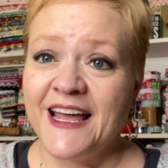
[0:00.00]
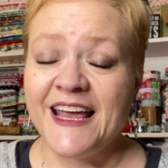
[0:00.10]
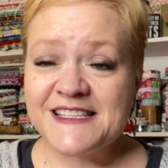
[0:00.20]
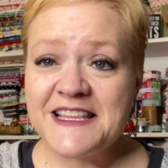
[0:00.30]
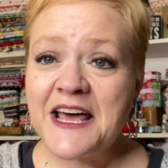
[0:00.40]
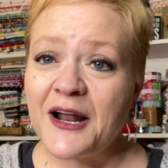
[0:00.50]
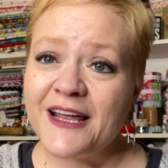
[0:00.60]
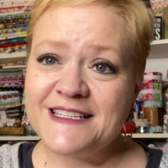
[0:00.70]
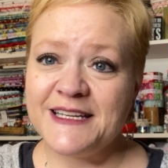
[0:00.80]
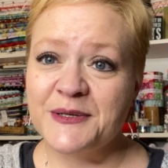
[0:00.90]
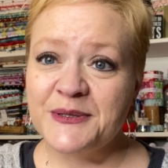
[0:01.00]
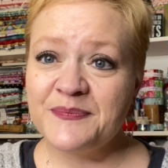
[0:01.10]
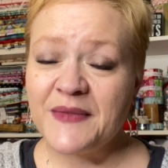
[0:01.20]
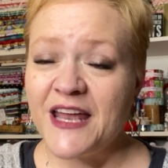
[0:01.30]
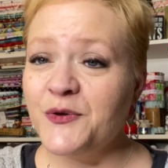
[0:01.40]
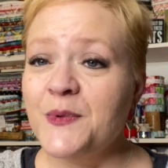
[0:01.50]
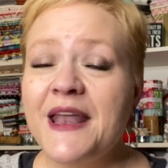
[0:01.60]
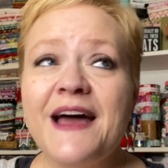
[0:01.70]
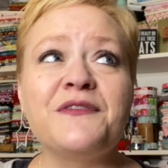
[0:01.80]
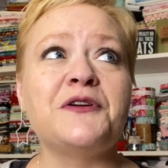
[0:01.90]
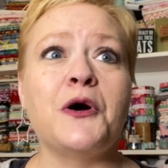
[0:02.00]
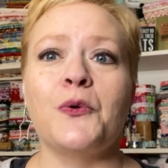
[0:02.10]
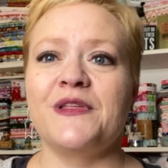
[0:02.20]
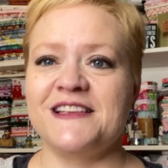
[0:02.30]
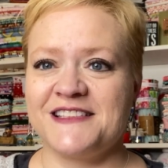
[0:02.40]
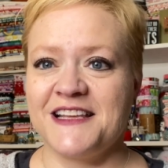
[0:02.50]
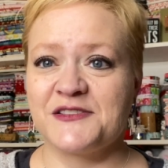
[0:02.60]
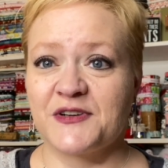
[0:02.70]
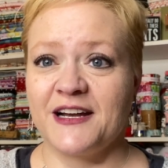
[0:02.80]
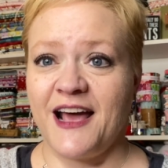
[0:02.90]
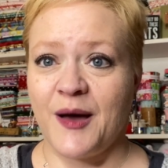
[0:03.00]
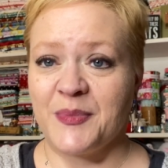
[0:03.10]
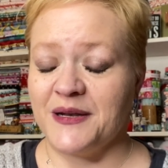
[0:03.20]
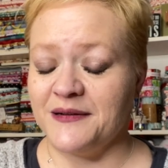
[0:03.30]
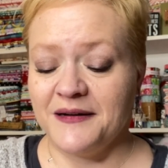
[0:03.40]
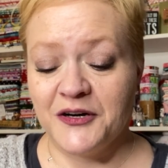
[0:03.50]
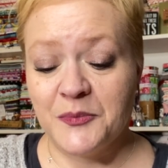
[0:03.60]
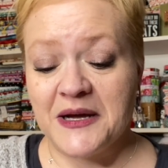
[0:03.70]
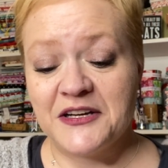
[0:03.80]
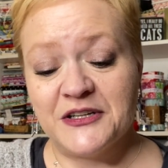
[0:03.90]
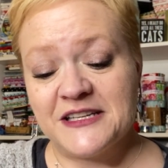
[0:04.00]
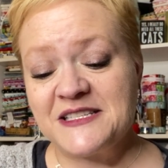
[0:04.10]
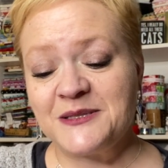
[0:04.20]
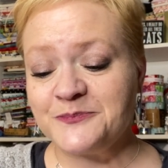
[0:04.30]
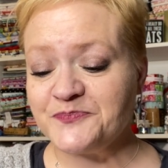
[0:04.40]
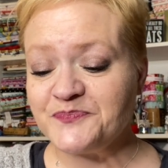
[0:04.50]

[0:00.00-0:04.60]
isn't that ideal? And you never know when these things are going to happen. Oh my goodness.